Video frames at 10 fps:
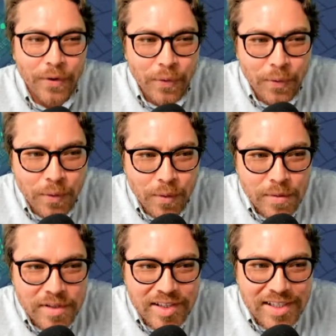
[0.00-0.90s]

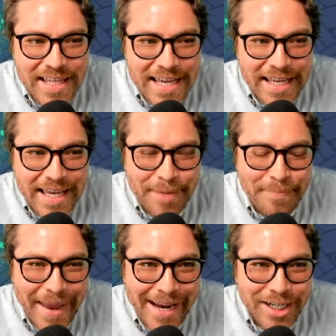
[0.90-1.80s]
Ooh, sneaky
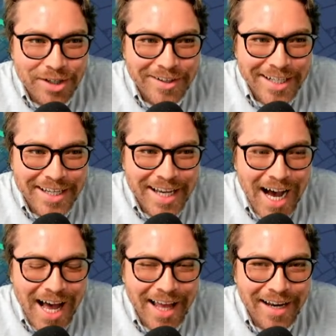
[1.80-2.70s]
Mandarin
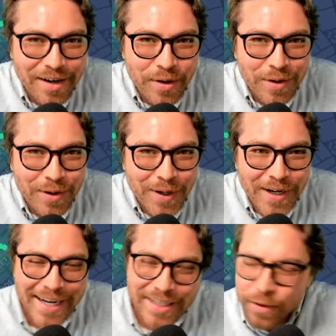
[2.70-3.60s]
Condor.
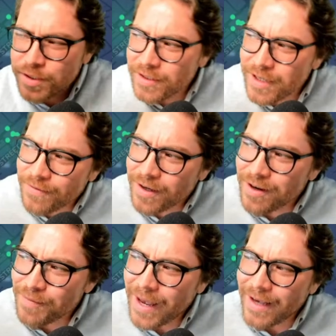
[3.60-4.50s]
I told you never
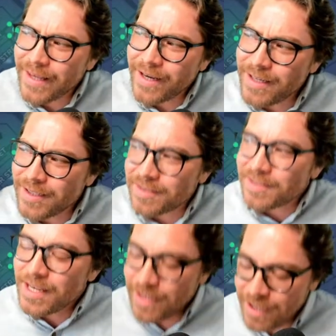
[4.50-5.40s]
come back here, you
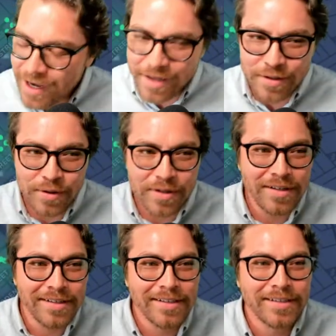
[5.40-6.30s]
sneaky
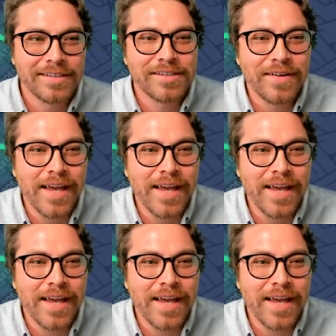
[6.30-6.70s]
Condor. So